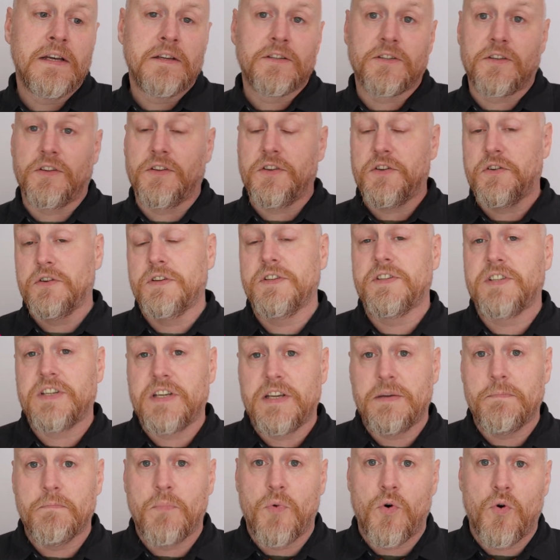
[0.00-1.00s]
so that you can
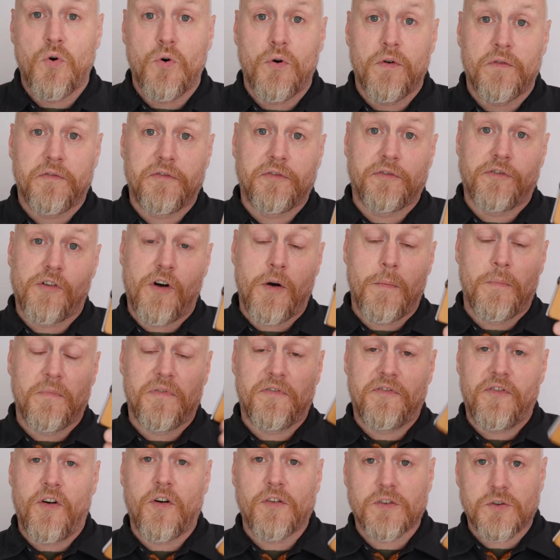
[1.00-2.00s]
see more from
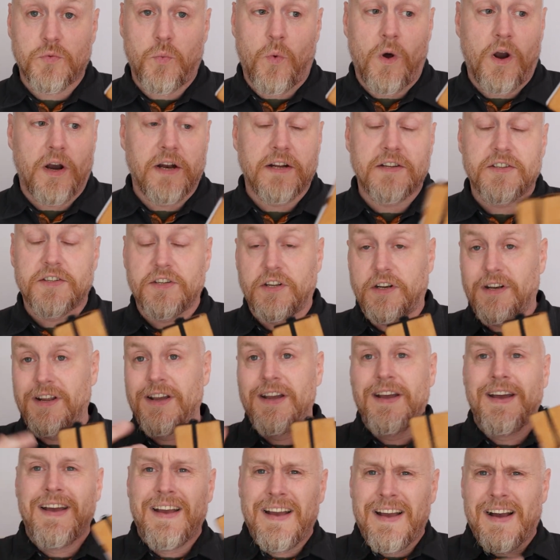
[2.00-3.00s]
Focx wallets. And
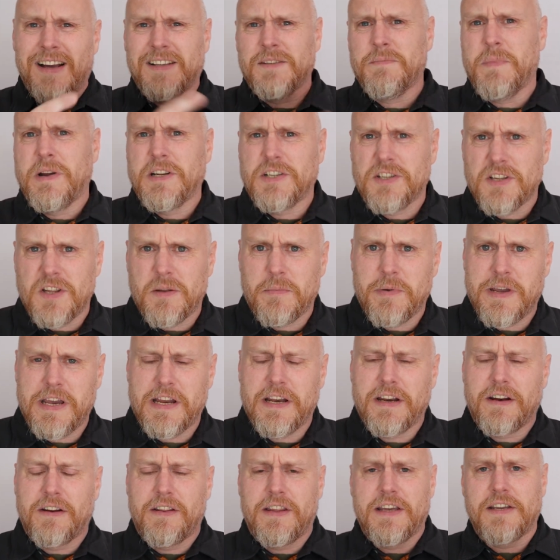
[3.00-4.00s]
as I mentioned at the
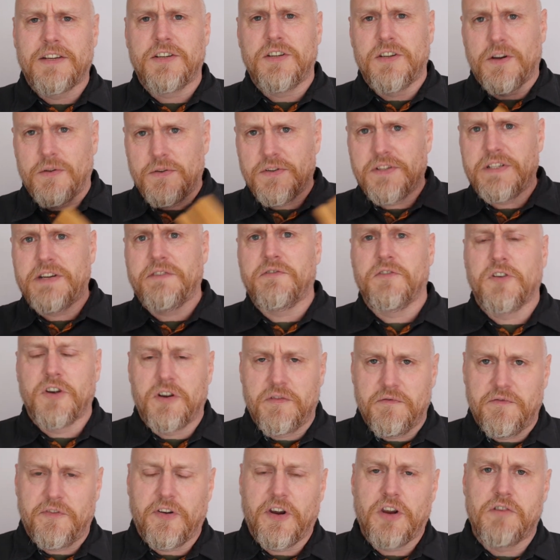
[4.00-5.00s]
beginning of this, you know, there's different
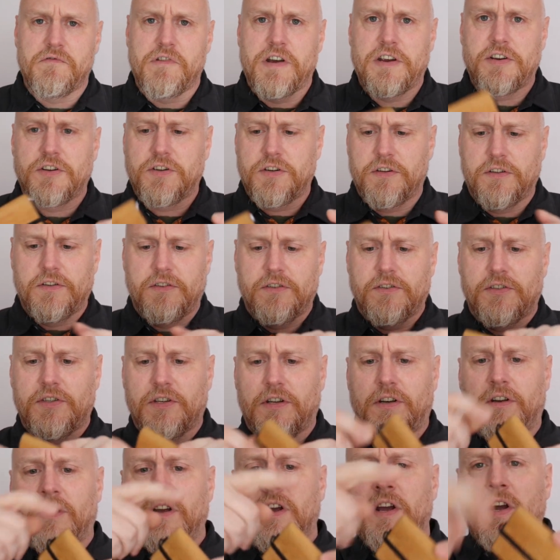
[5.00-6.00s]
configurations
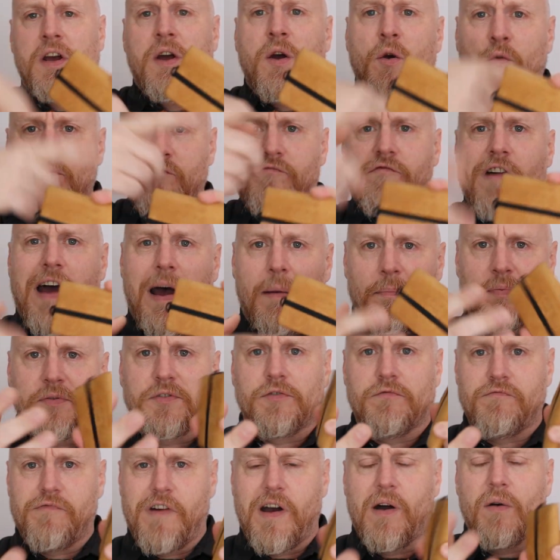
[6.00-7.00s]
and
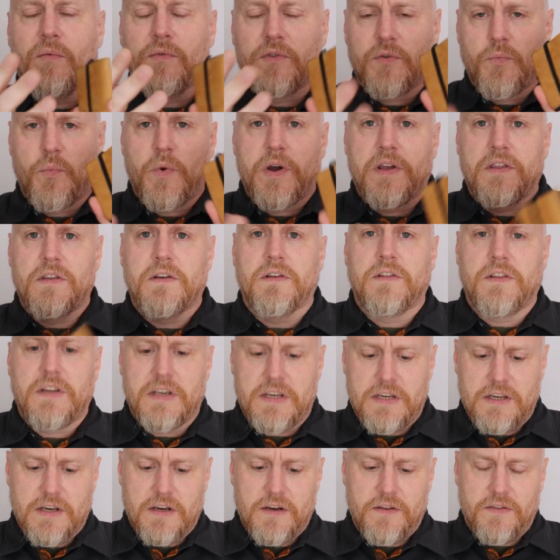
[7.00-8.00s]
wraps around and way that
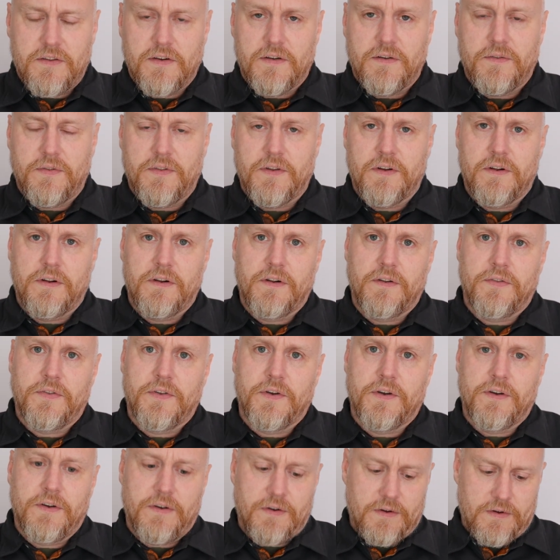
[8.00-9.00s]

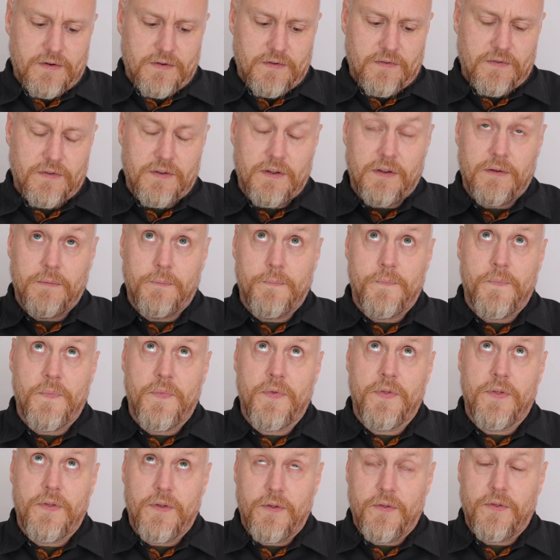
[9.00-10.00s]

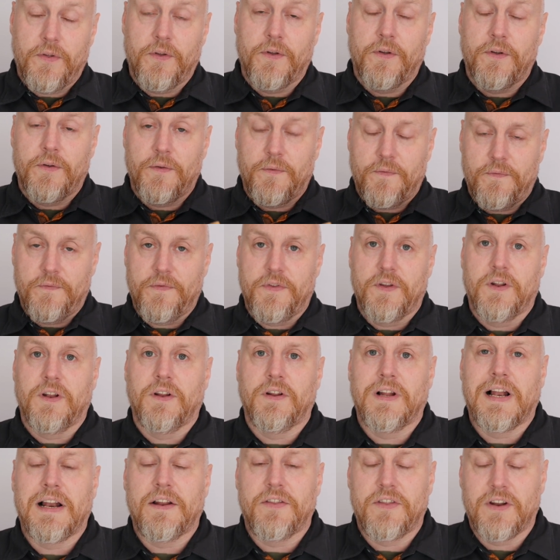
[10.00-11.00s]

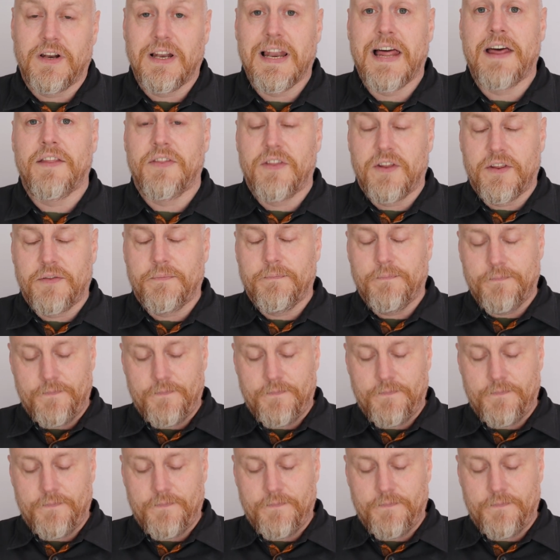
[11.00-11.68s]
the